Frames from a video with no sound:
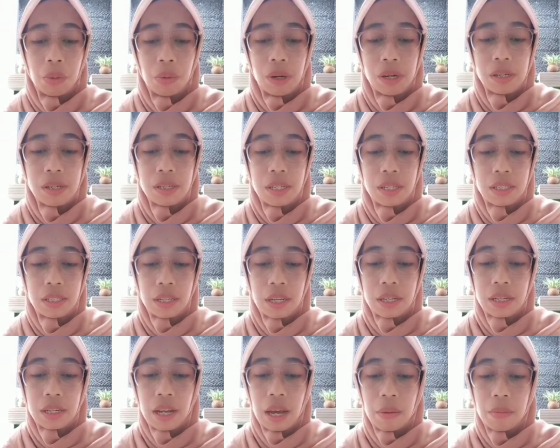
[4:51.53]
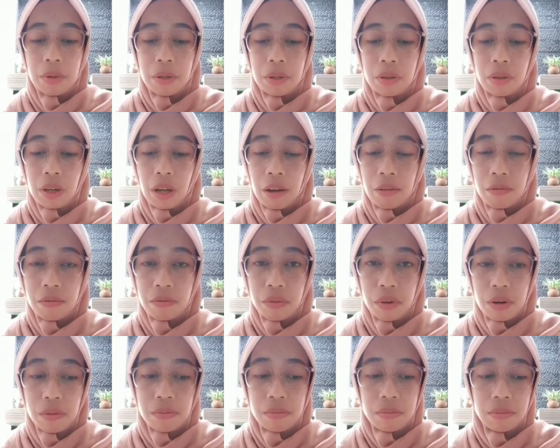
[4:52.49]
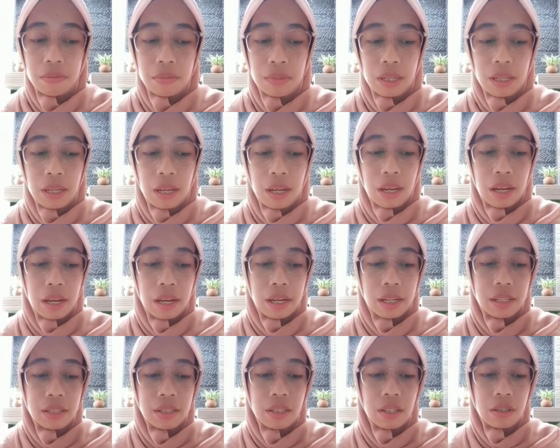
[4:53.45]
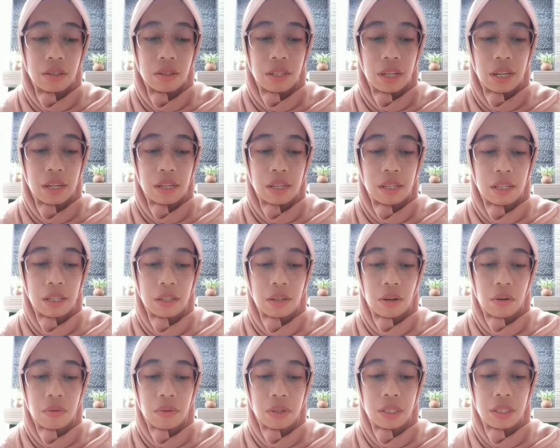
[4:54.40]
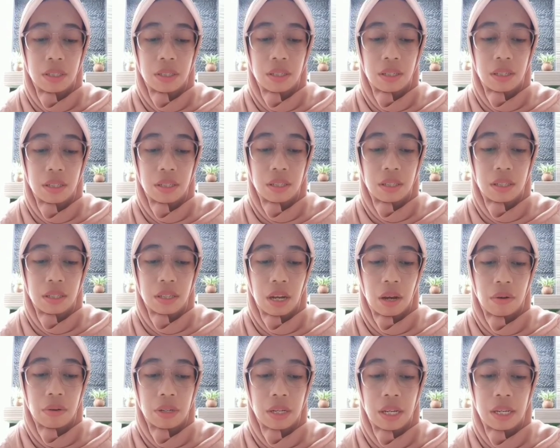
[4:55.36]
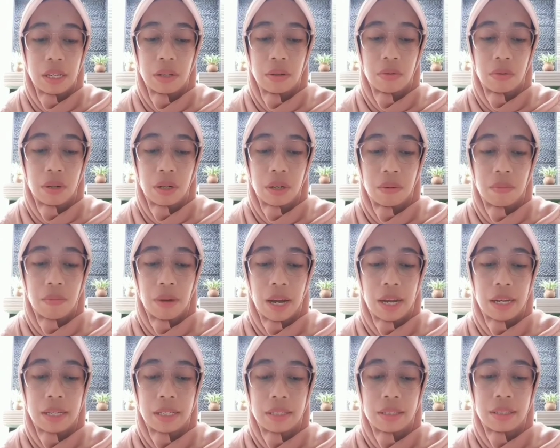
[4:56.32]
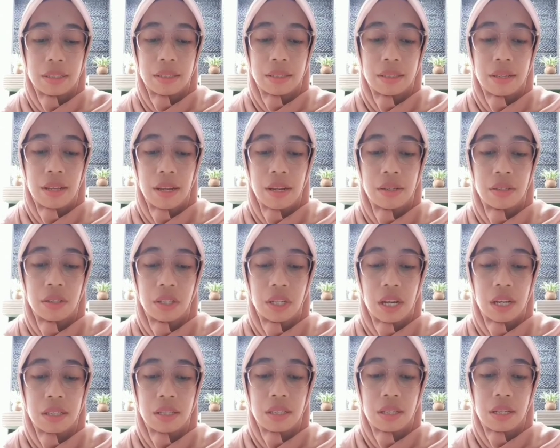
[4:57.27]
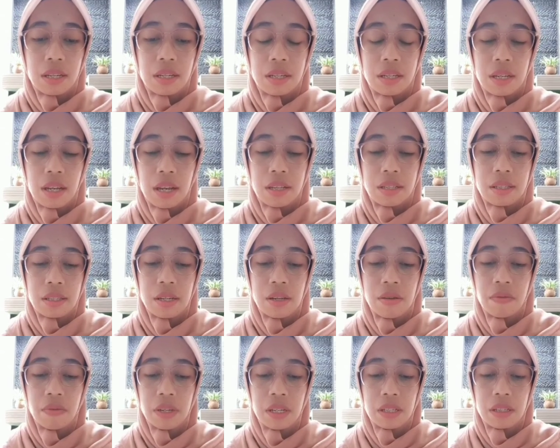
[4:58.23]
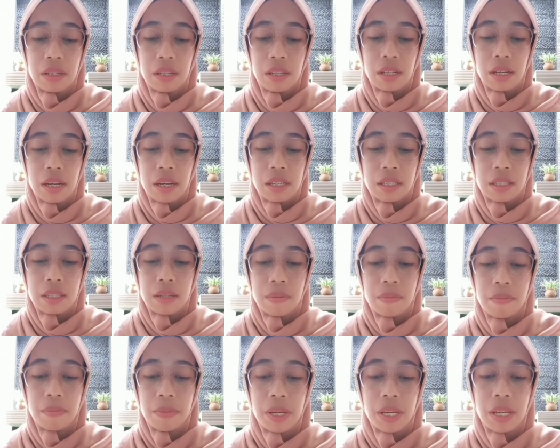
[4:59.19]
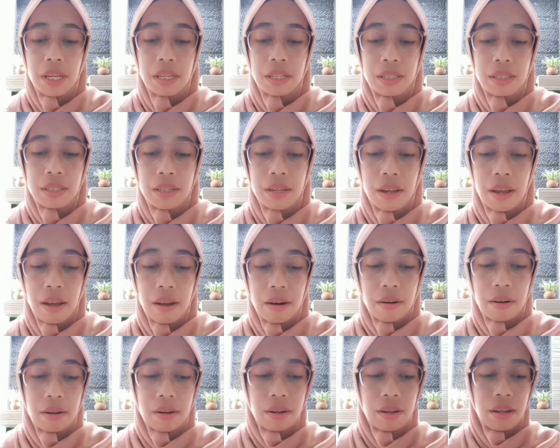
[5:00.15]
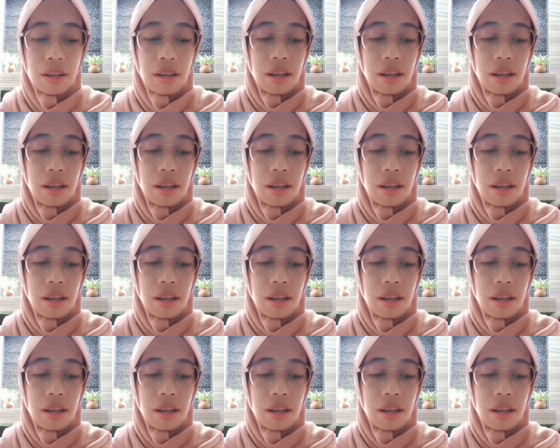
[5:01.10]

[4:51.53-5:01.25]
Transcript: Where did that W come from? It's certainly not written down anywhere, but it's there just as definitely as the P is there.